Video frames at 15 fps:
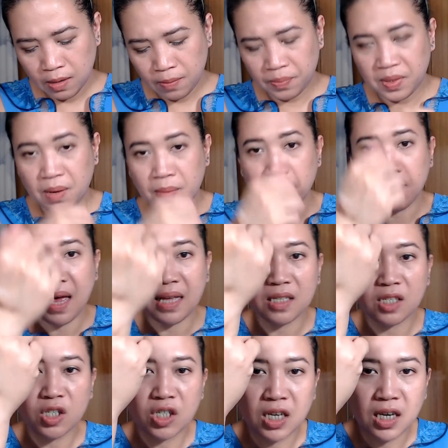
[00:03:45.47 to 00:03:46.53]
the
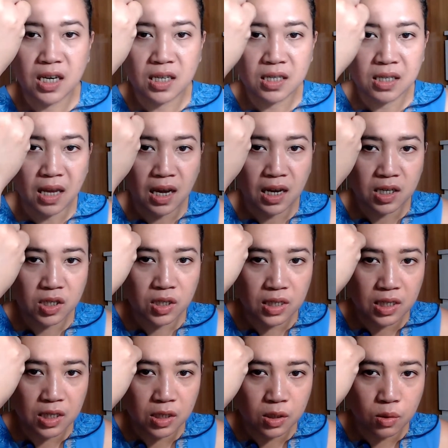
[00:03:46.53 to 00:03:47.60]
matte shades
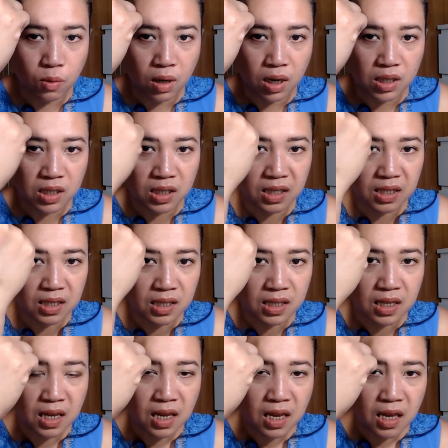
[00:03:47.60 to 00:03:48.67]
actually swatches.
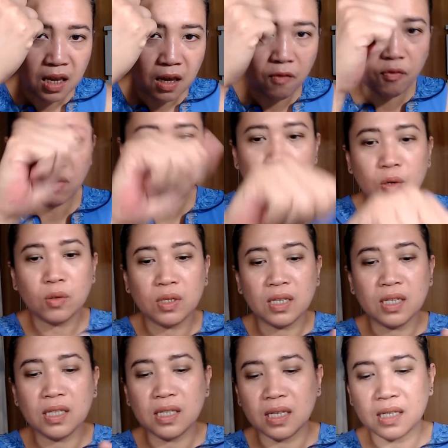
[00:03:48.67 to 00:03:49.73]
If you
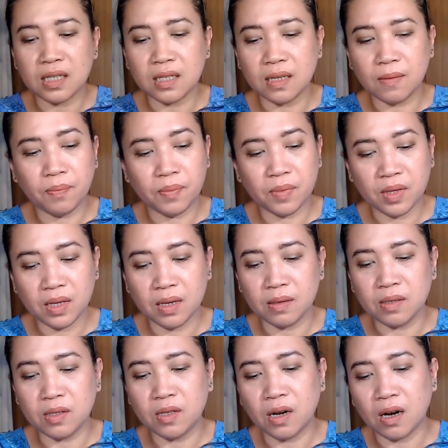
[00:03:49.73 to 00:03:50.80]
notice that the
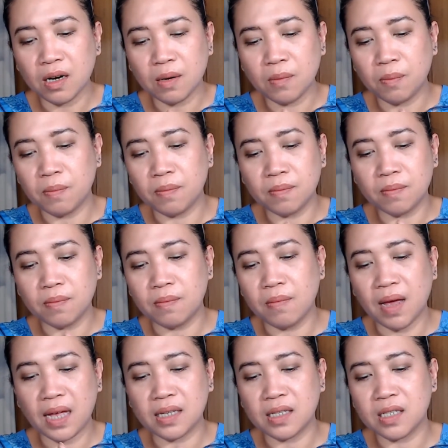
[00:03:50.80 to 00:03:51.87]
dark
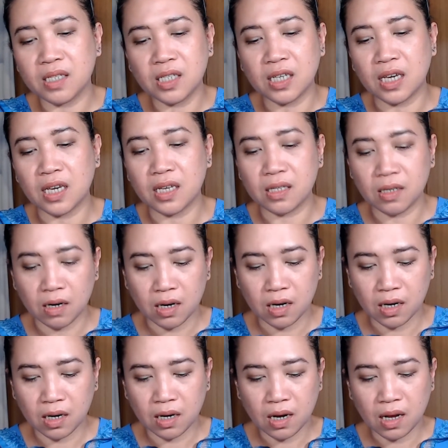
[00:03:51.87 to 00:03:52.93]
matte shades
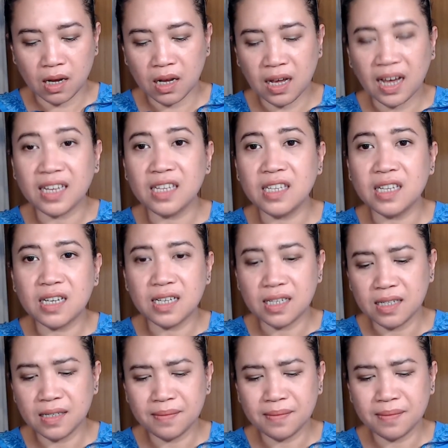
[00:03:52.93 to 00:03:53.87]
are kinda